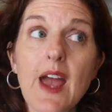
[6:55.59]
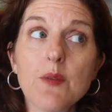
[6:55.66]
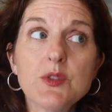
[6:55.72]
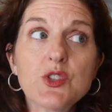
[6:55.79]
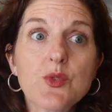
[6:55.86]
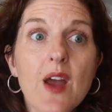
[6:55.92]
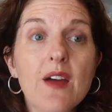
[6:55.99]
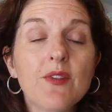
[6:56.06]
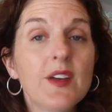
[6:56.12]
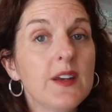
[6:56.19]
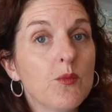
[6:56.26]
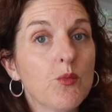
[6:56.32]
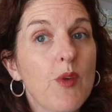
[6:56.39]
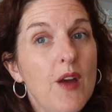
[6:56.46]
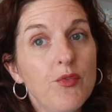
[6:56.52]
I was
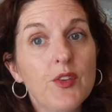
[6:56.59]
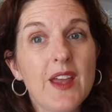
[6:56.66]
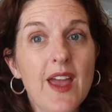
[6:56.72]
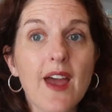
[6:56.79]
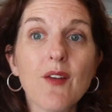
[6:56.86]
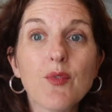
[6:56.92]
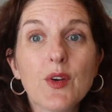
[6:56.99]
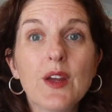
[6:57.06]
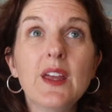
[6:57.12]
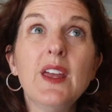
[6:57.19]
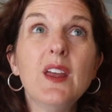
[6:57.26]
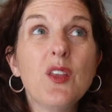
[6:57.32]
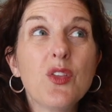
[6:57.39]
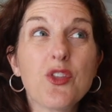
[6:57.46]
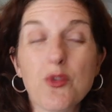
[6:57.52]
traveling roughly
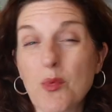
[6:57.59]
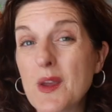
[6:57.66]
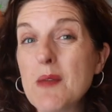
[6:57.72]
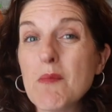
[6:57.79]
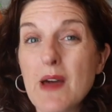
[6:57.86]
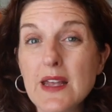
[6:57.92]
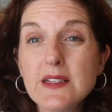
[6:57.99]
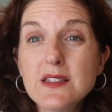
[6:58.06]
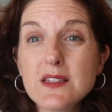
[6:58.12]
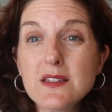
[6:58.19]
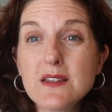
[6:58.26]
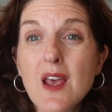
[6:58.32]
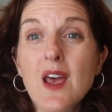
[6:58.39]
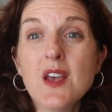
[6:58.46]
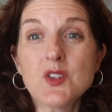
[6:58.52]
every 3 months.